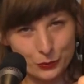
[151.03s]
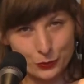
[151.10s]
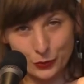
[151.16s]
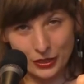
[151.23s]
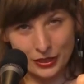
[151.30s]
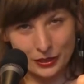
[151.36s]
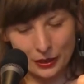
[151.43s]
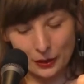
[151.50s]

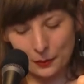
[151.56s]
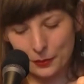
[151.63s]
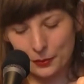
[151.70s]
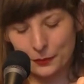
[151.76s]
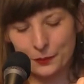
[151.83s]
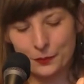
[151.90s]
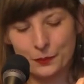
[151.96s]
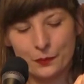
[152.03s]
recap,
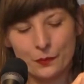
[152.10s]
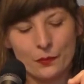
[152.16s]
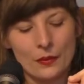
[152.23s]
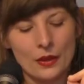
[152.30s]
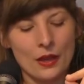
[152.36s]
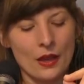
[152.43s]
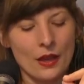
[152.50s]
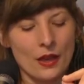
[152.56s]

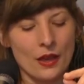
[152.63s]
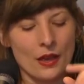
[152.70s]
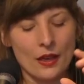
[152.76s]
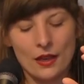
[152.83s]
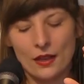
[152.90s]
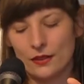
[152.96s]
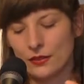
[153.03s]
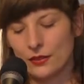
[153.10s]

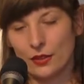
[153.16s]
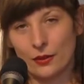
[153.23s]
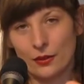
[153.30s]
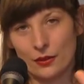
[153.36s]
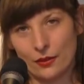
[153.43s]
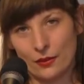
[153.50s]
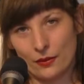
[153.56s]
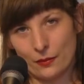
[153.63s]

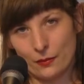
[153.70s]
what